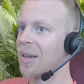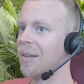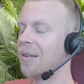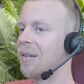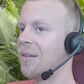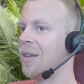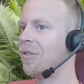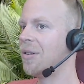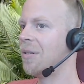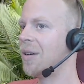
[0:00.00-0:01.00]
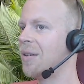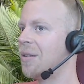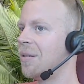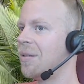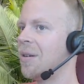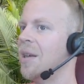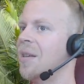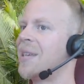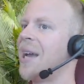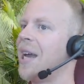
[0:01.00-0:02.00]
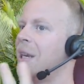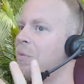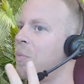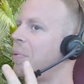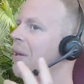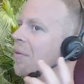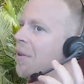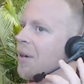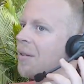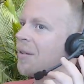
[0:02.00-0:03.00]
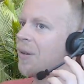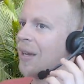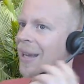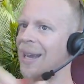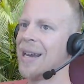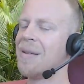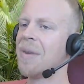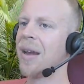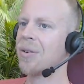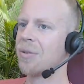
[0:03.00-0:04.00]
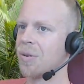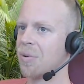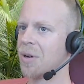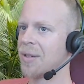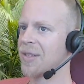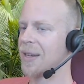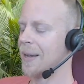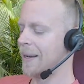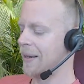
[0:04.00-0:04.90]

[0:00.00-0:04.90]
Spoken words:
and if you're into tiny whooping or into any micro quads,